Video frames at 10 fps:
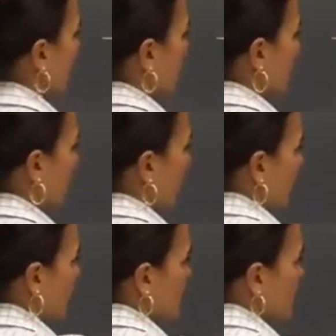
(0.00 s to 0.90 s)
Then you're
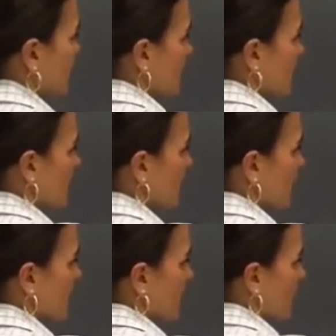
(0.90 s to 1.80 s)
going to
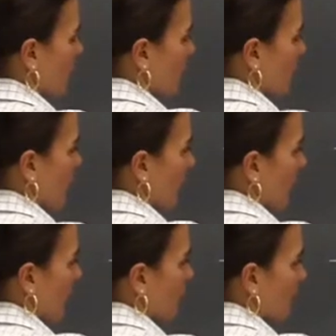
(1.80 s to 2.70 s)
distill the solvent,
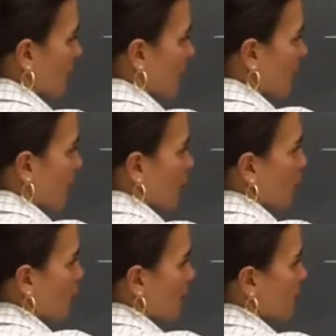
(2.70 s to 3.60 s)
and
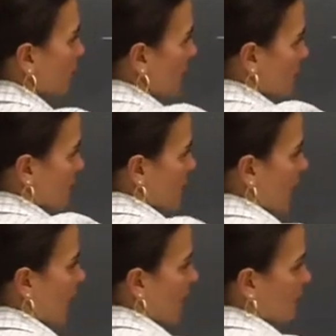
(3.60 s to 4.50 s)
the reflux
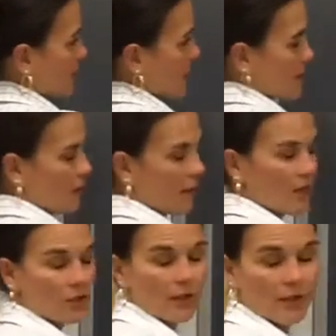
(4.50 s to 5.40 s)
and the
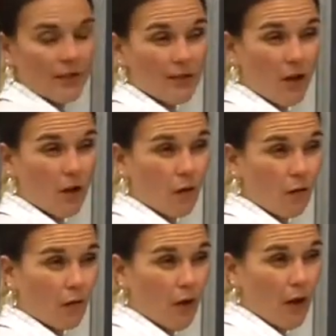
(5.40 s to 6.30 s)
distillation is
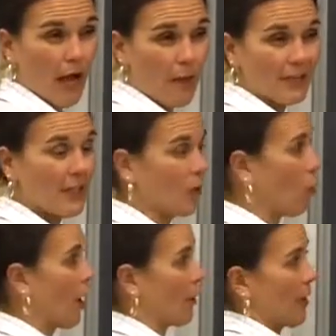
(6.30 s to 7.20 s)
all happening in
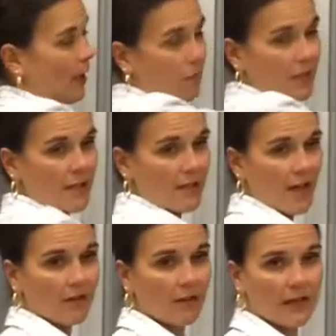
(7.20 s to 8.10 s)
a water bath
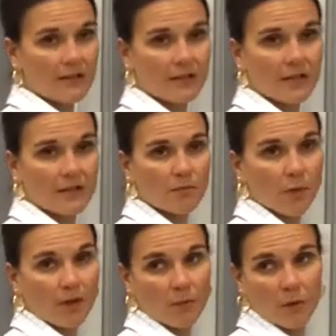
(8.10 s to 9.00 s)
because ethyl acetate's
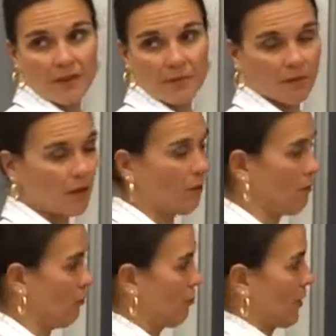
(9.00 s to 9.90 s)
boiling point's
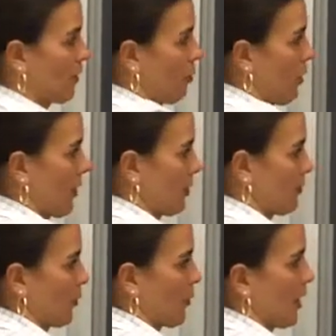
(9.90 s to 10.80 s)
below water.
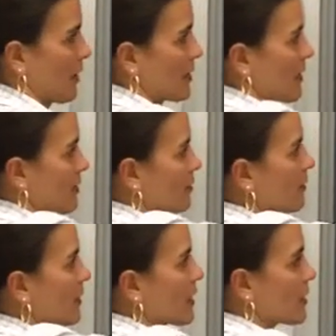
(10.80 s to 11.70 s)
Okay, it takes a
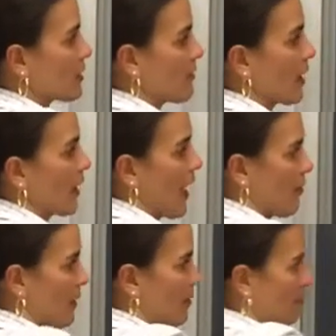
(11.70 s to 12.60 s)
little heat to make it
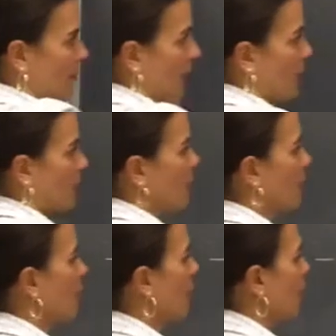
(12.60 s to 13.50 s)
happen, but
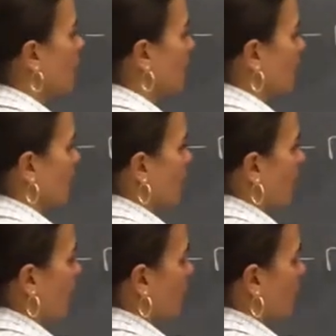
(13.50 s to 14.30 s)
you're